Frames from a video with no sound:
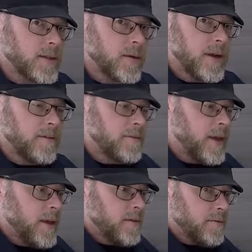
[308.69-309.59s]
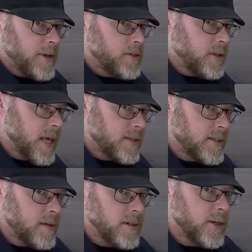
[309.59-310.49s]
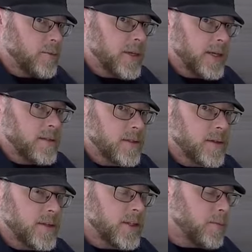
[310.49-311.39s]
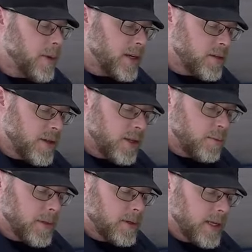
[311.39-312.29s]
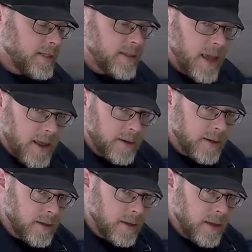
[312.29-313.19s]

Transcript: So if visually that sounds like it would be a concern to you, make sure that you build a tent